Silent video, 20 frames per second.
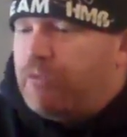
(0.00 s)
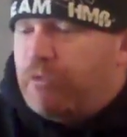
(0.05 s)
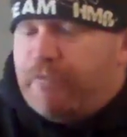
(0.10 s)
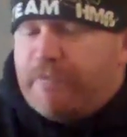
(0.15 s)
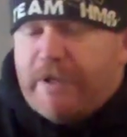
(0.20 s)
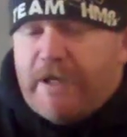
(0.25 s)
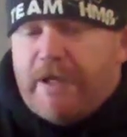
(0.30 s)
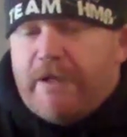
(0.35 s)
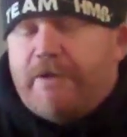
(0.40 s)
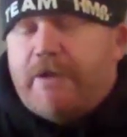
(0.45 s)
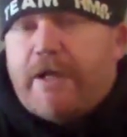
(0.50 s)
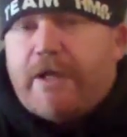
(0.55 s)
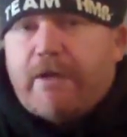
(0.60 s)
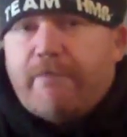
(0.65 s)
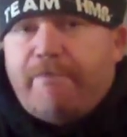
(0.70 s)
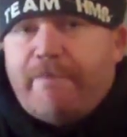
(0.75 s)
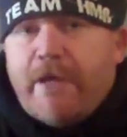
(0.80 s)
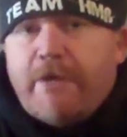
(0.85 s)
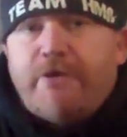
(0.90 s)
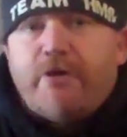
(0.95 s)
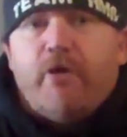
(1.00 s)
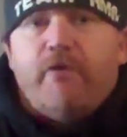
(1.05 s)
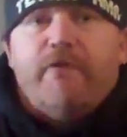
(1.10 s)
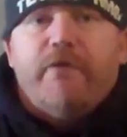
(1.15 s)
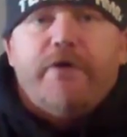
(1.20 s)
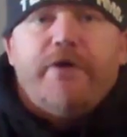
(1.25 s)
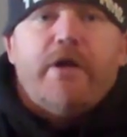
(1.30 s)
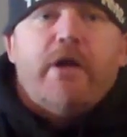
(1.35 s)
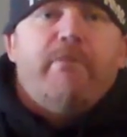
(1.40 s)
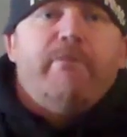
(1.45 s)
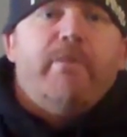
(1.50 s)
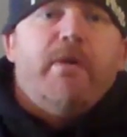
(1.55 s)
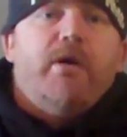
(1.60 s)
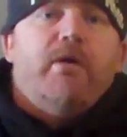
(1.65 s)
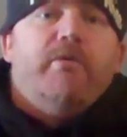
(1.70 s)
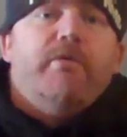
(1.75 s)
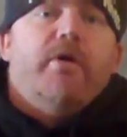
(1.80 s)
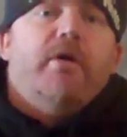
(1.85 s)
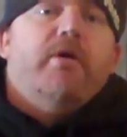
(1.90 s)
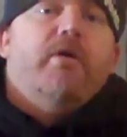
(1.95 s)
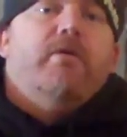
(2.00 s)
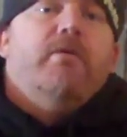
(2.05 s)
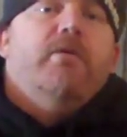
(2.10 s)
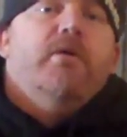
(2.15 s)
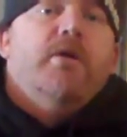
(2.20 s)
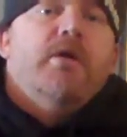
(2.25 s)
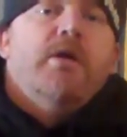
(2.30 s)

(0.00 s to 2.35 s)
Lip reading: would be like a bent over dumbbell row,